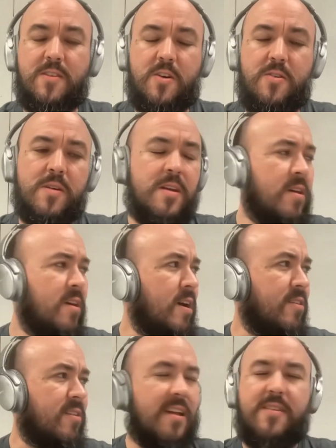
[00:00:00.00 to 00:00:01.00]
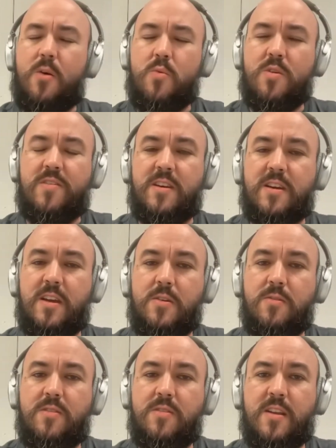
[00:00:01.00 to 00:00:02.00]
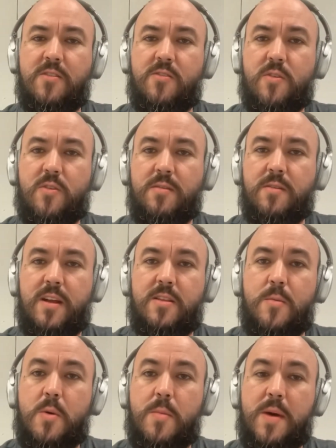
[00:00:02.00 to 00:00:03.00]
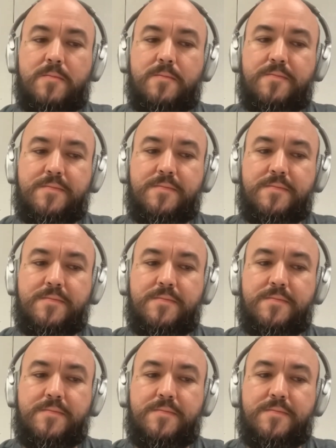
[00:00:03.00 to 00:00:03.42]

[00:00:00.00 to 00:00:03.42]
So I think that's how we're seeing it used in industry at the moment.